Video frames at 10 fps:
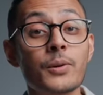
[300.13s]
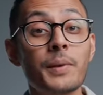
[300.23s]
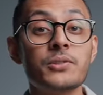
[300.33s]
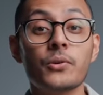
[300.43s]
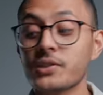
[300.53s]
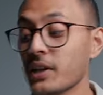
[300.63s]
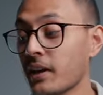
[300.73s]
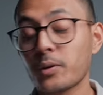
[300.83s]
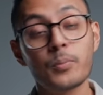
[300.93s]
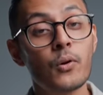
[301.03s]
make sure to check
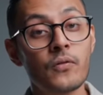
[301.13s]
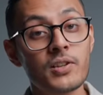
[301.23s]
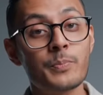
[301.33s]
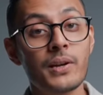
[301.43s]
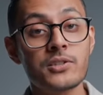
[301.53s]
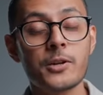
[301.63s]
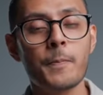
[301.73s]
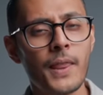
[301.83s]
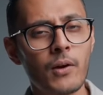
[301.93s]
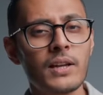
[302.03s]
out the PureVis pitcher.
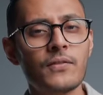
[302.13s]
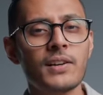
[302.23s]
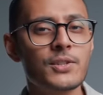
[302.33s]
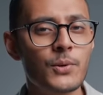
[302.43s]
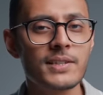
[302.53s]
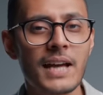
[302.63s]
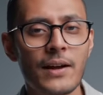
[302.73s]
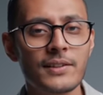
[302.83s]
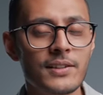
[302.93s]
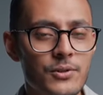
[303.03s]
I'll leave a link to it
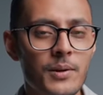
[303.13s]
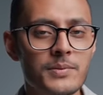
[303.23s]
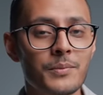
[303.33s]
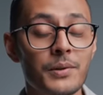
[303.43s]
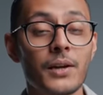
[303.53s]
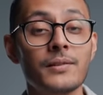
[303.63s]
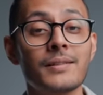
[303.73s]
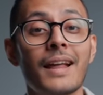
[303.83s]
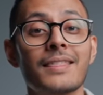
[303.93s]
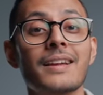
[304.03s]
down in the description below,
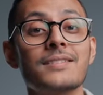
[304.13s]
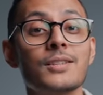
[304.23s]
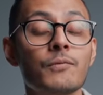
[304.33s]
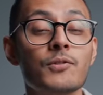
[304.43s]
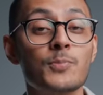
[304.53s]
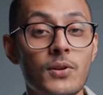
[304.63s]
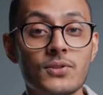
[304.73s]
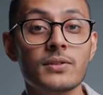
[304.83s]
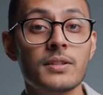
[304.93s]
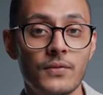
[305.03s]
and thanks to them for
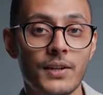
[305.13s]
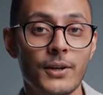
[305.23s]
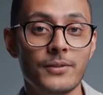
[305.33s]
sponsoring this video.